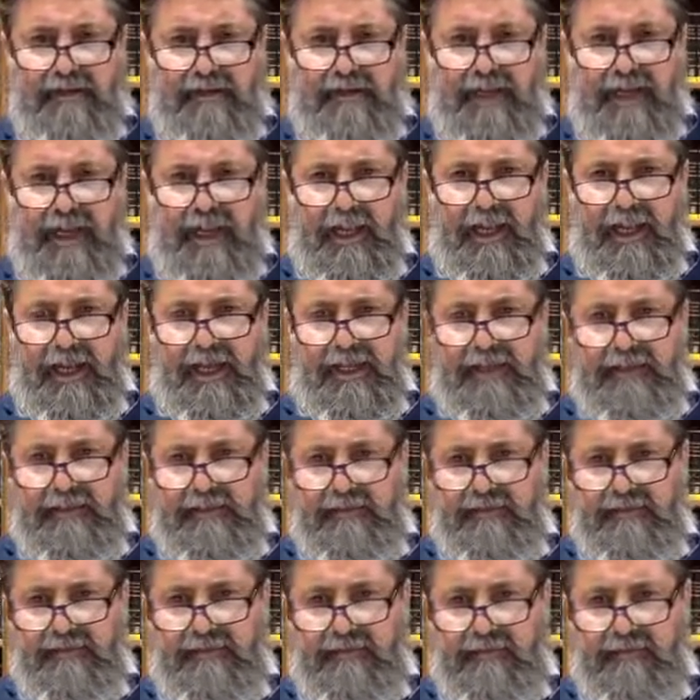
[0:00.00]
The
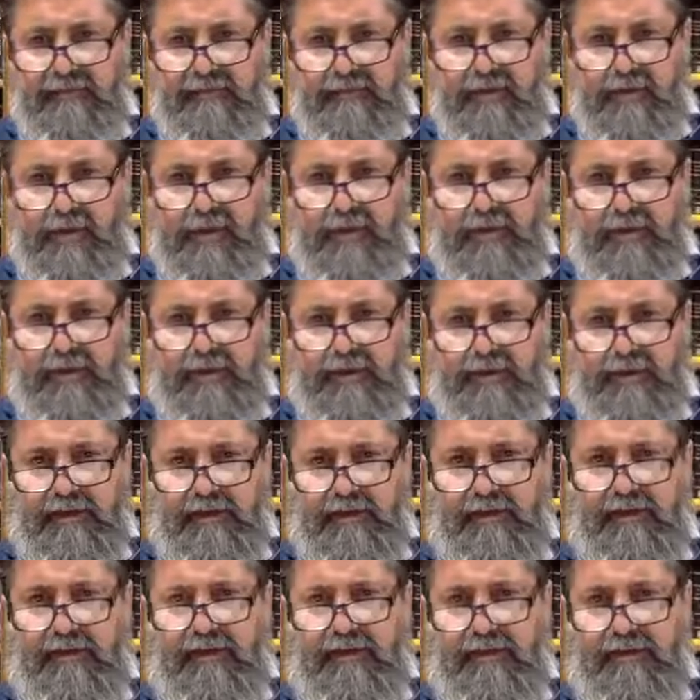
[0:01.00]
light, both
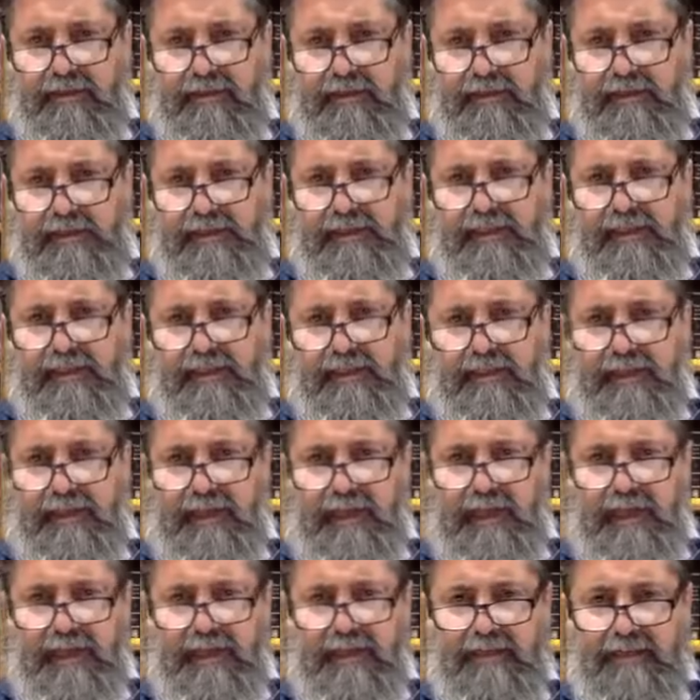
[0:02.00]
the concealed
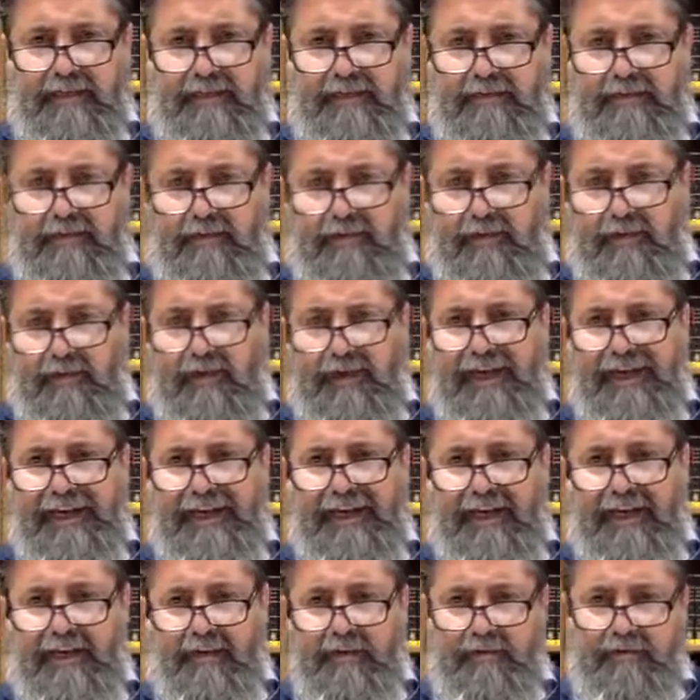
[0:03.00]
light or
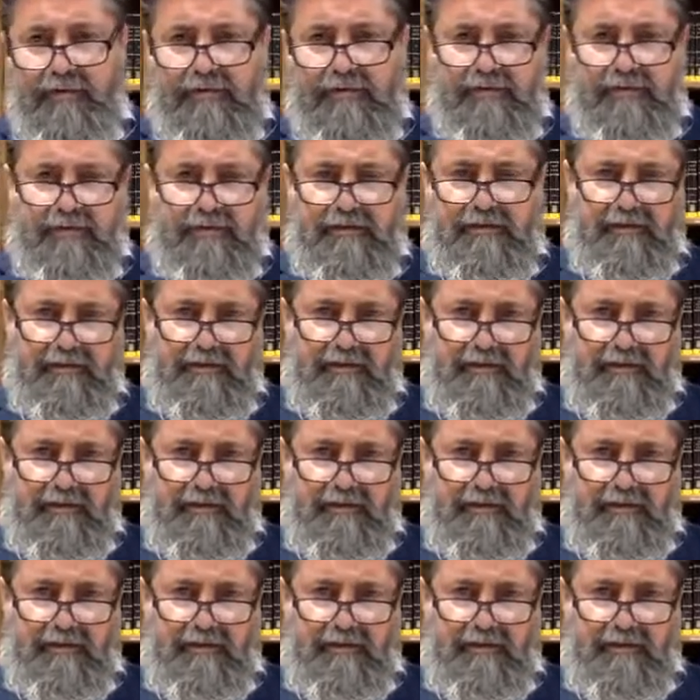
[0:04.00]
haganus,